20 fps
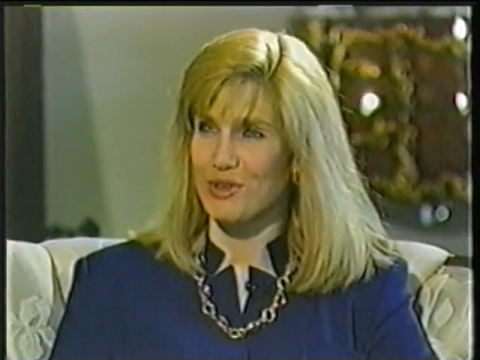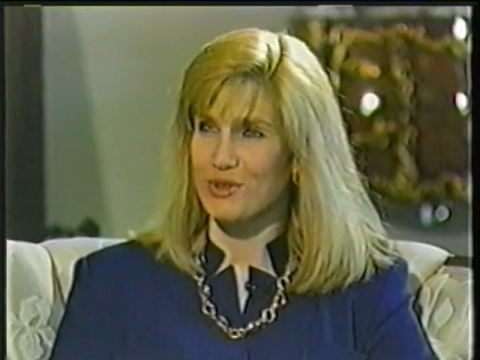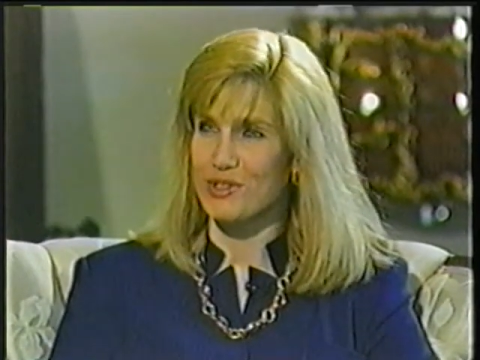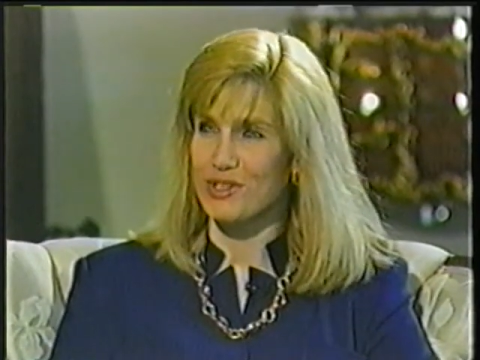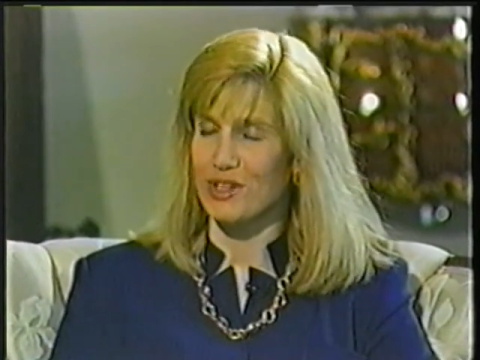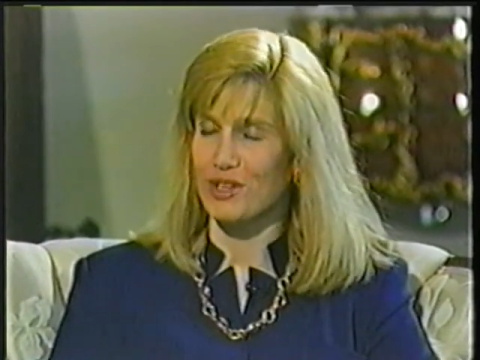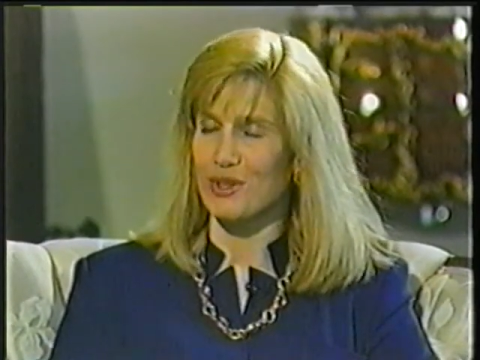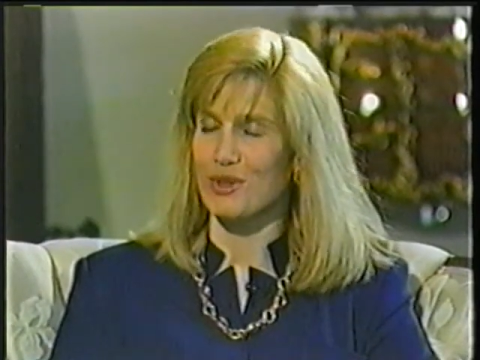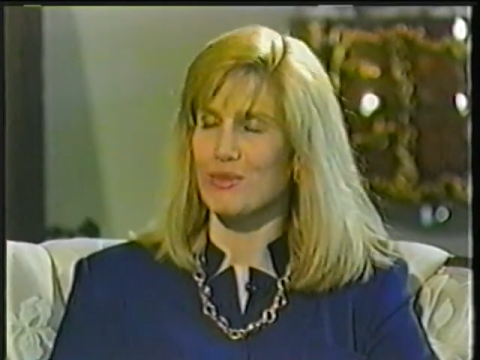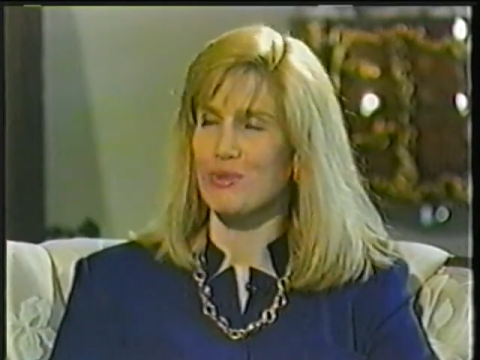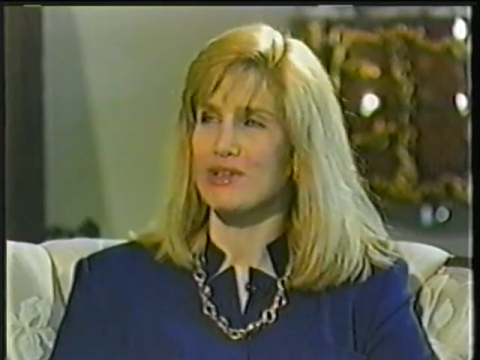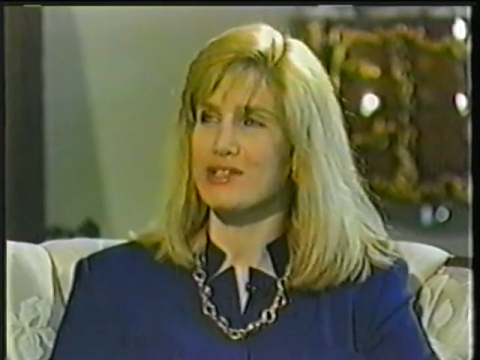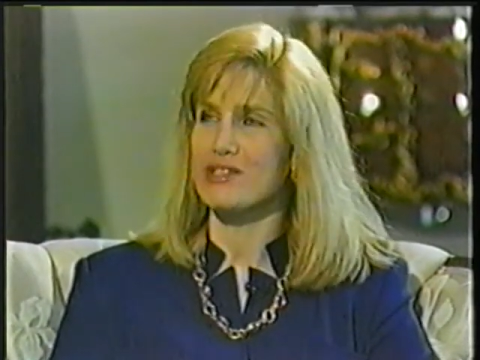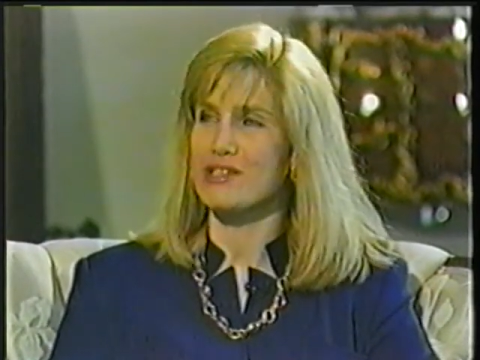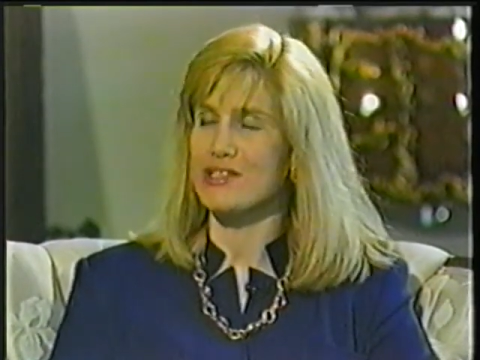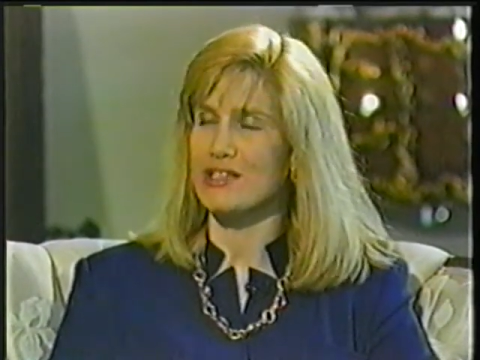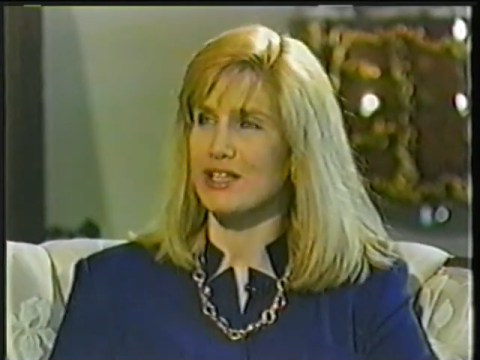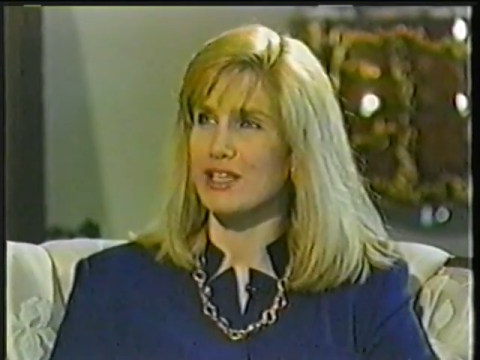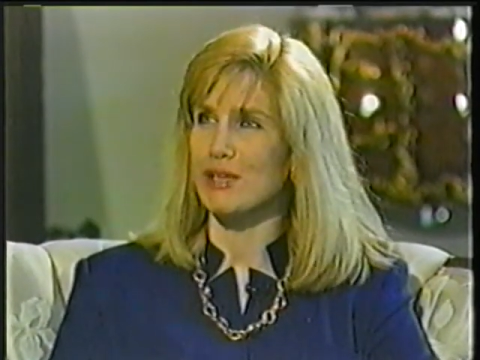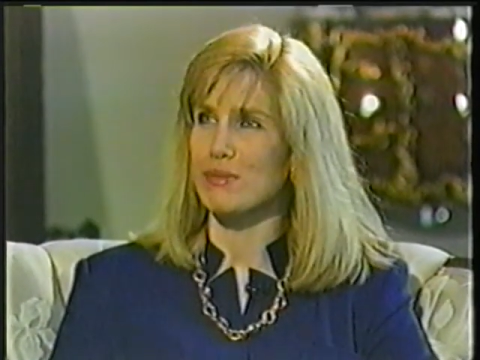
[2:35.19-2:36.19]
you said you went to
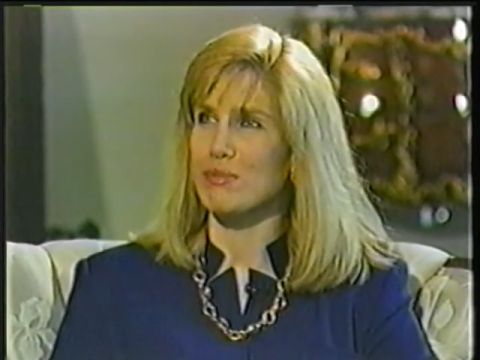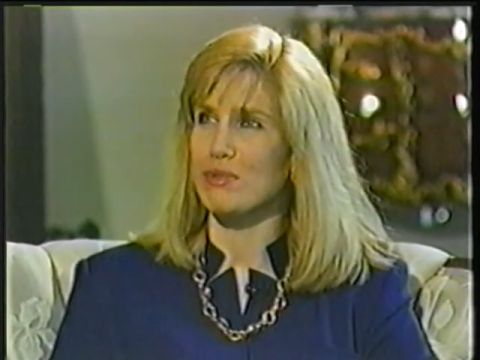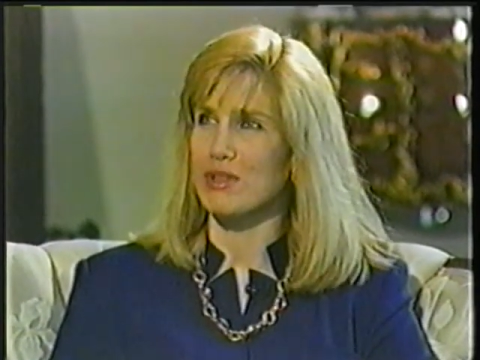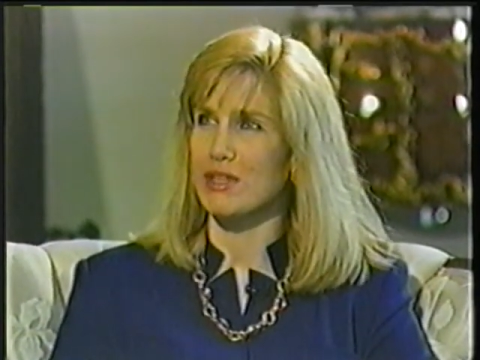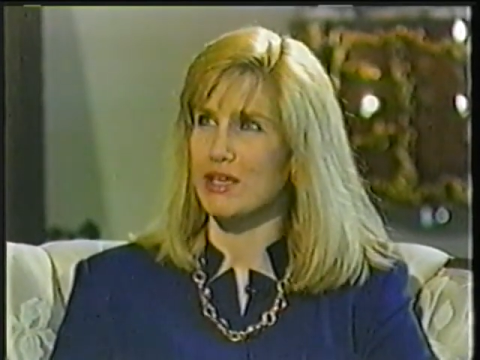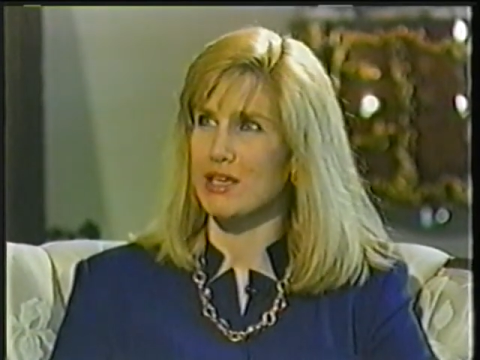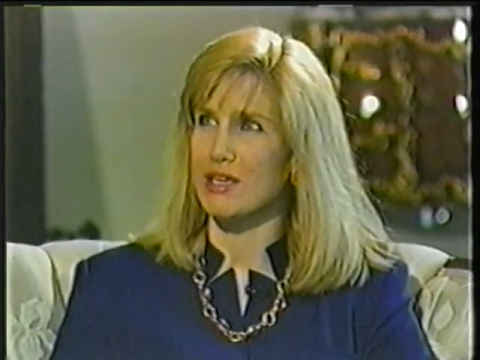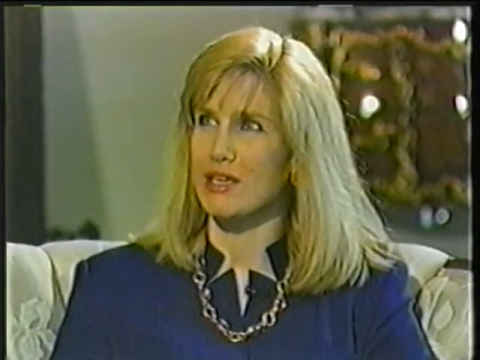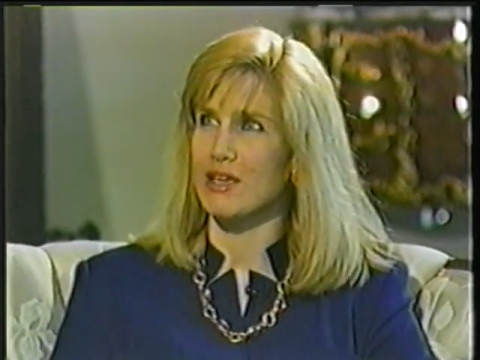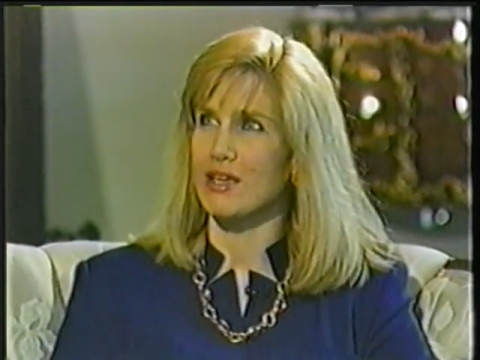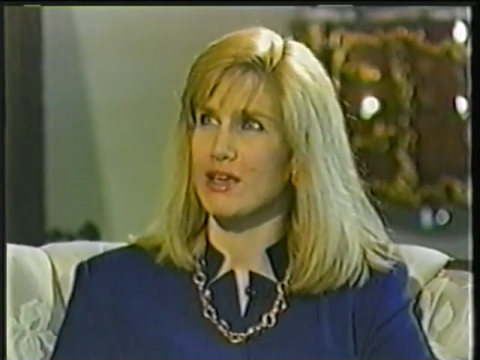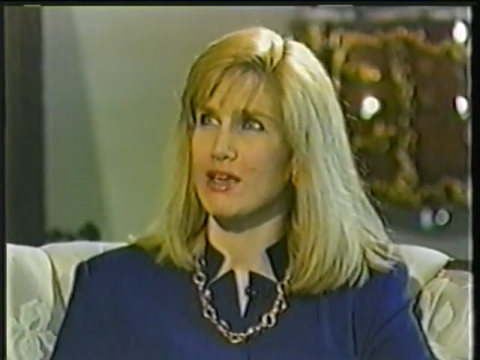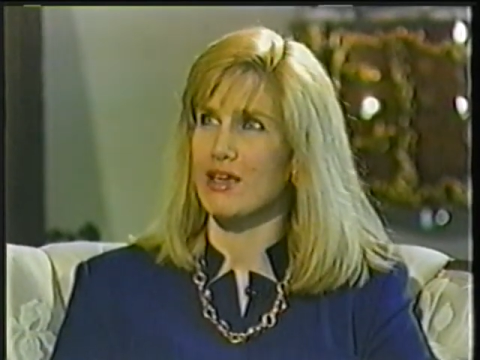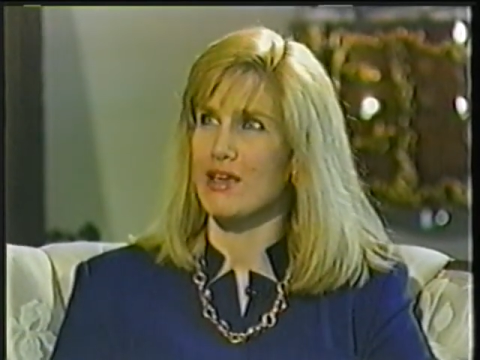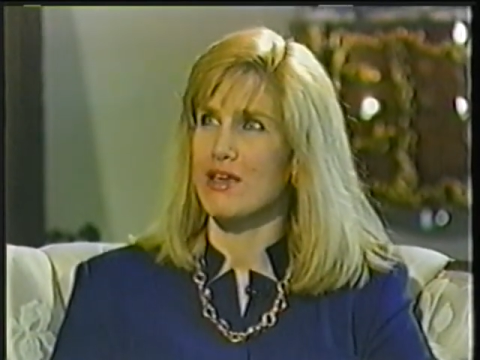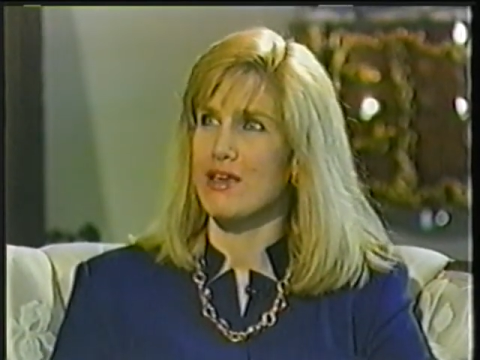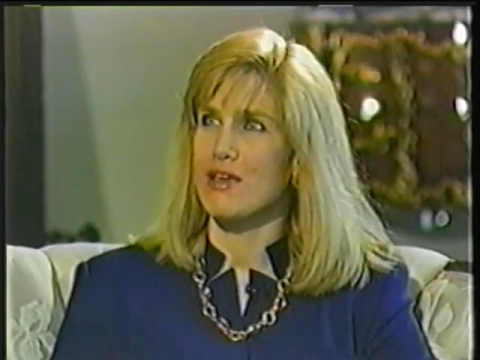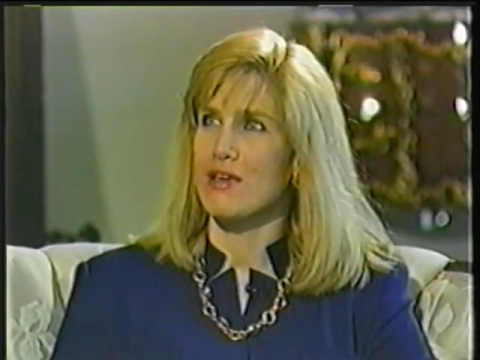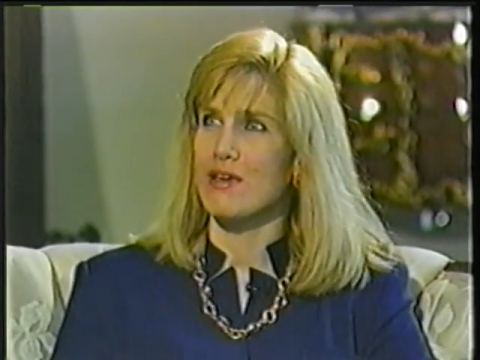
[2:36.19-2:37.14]
sleep thinking